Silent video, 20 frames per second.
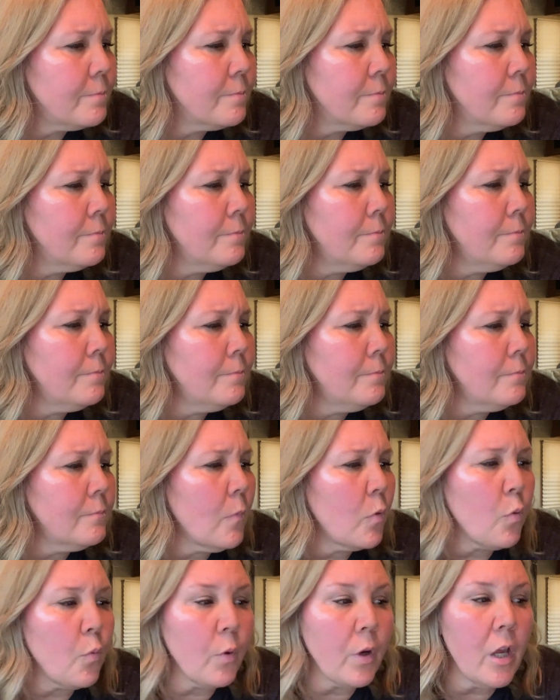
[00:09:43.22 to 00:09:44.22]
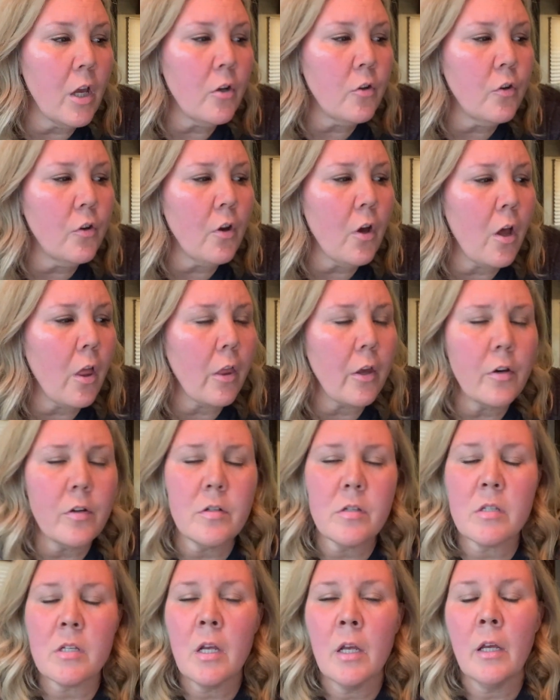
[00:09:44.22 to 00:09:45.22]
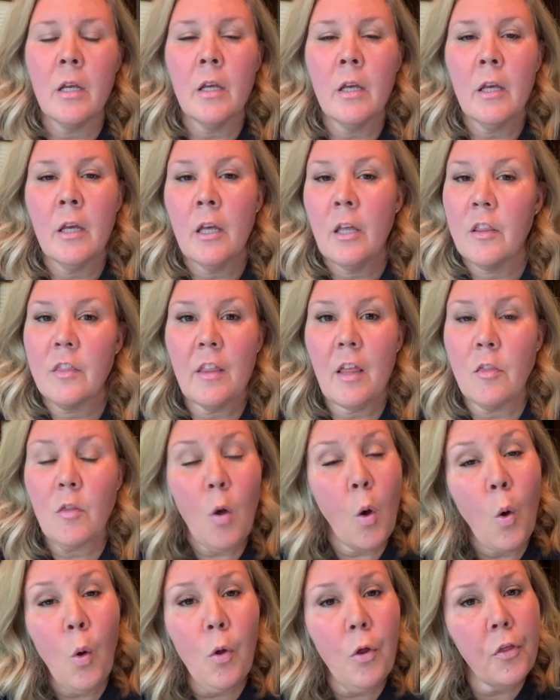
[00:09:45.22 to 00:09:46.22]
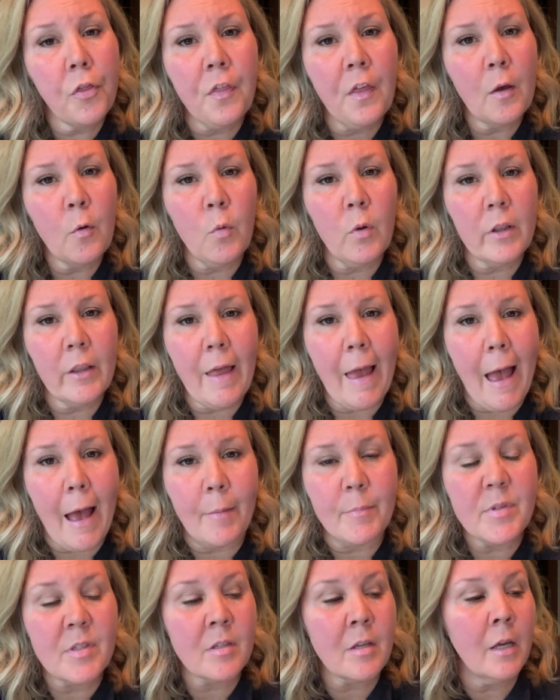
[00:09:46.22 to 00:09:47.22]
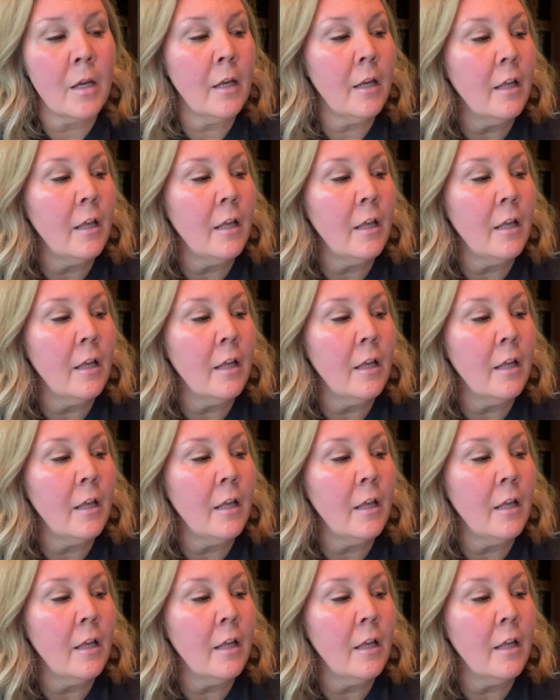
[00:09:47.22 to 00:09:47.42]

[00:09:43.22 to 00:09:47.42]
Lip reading: $300, then the whole thing will lapse.